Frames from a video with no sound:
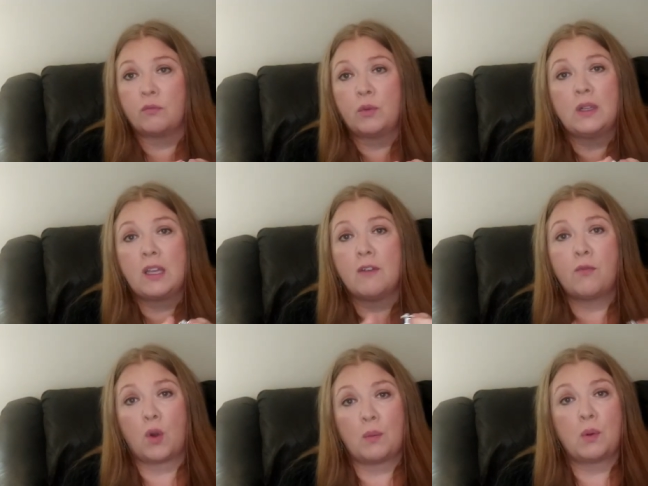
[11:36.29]
really
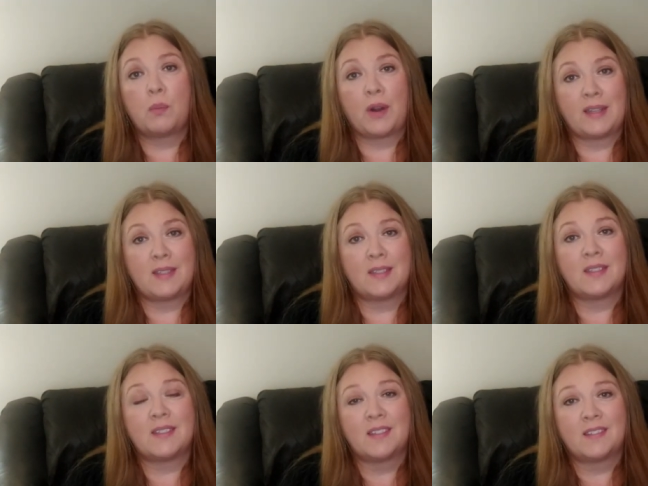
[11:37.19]
affordable
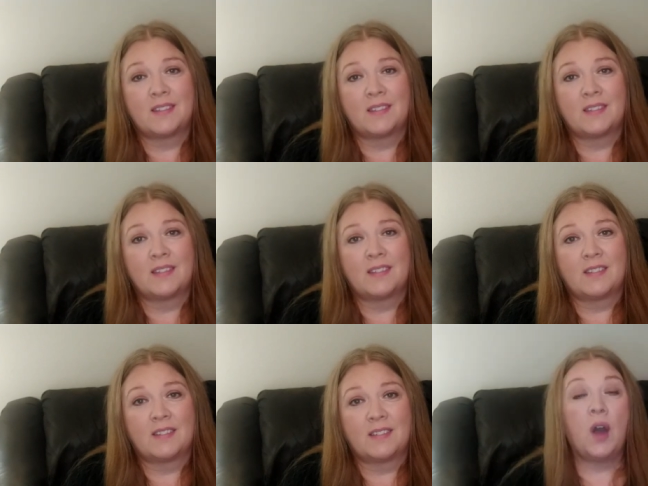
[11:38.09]
prices.
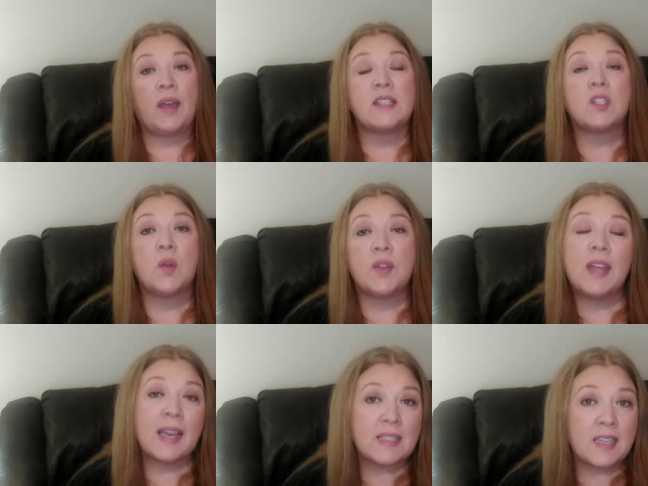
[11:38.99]
Okay, so the
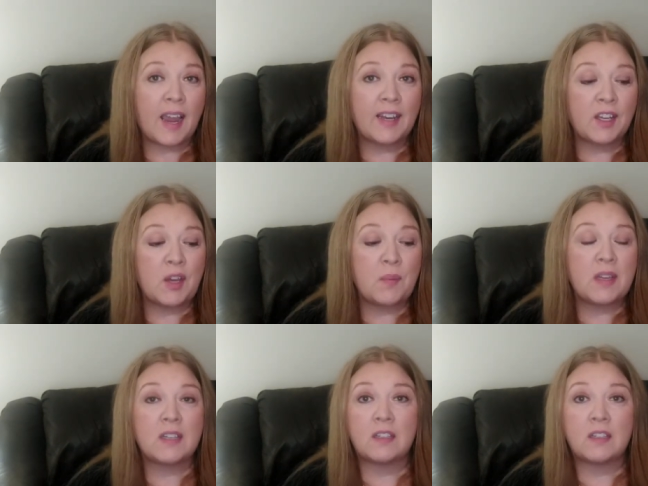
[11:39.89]
next item